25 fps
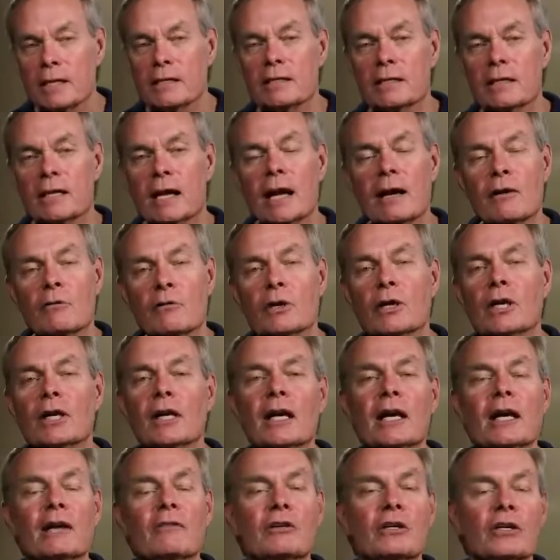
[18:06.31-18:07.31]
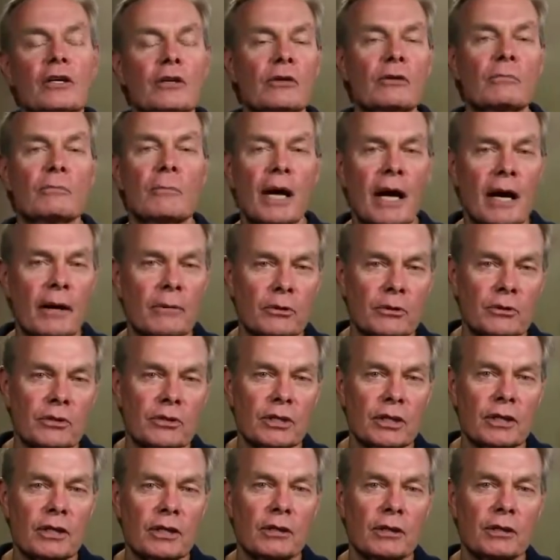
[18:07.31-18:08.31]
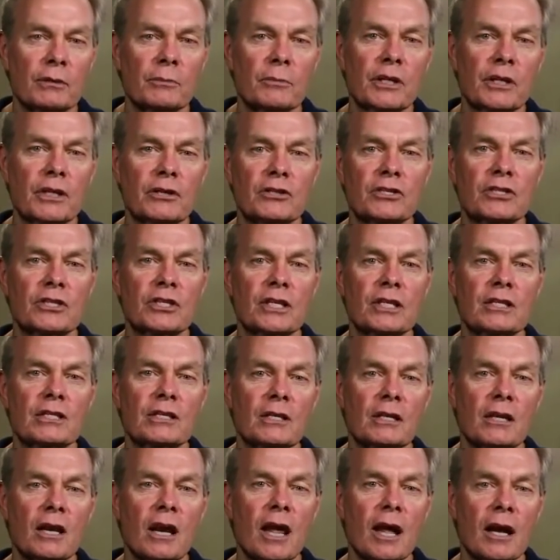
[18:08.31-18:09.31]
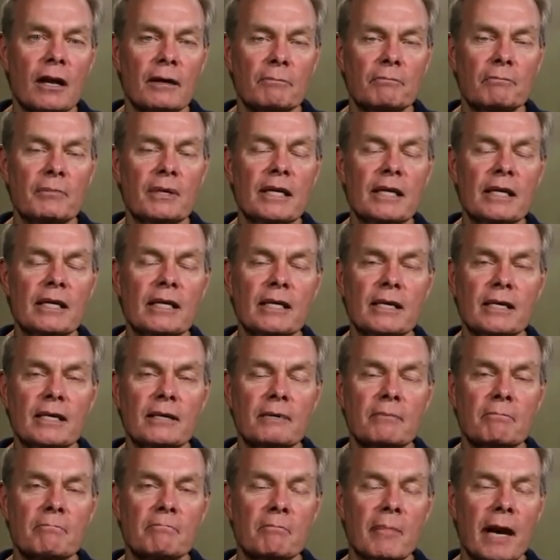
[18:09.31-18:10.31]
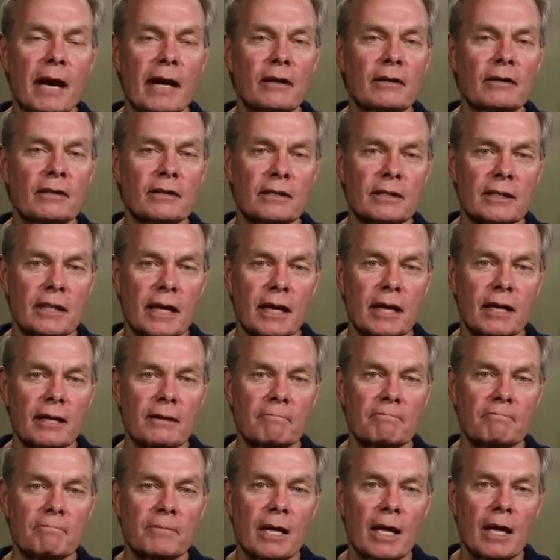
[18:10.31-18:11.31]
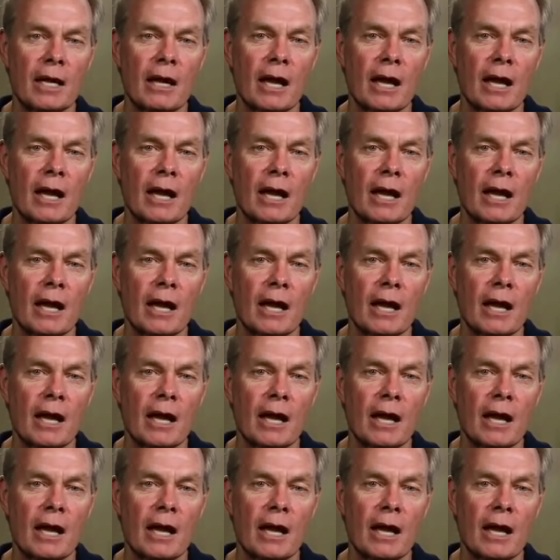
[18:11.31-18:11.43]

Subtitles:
Tonight we're going to have another Bible study. It'll be at 6 o'clock p.m. Mountain Time.